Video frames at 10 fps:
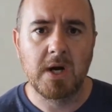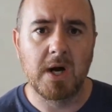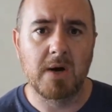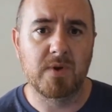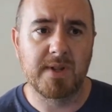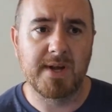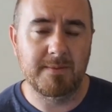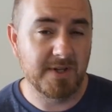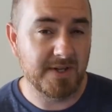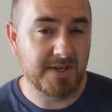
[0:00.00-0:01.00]
of
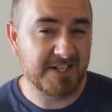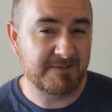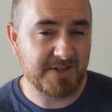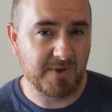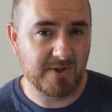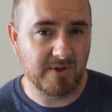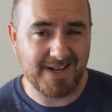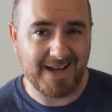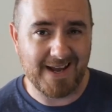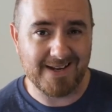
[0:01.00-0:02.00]
reliability, especially when
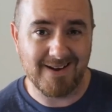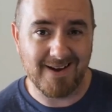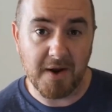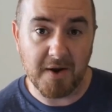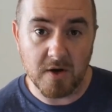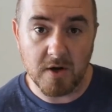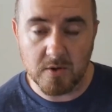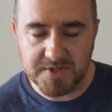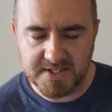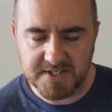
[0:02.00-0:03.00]
looking at
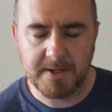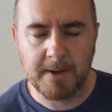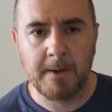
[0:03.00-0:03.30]
diagnosis,